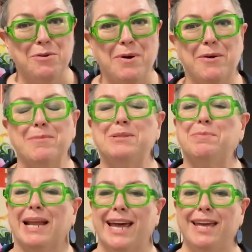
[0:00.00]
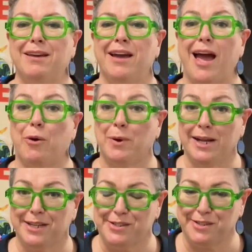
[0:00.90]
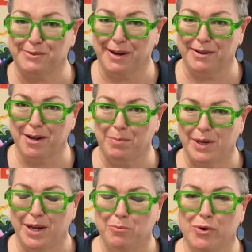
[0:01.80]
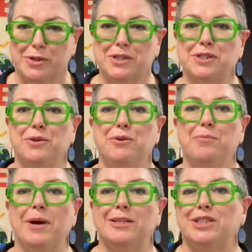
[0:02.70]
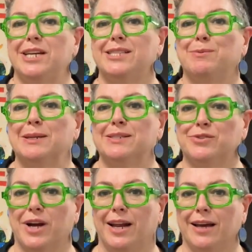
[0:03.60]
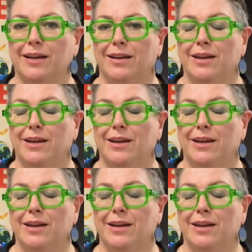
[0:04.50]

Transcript: Welcome to Play, our weekly news roundup, brought to you by GS1 Australia,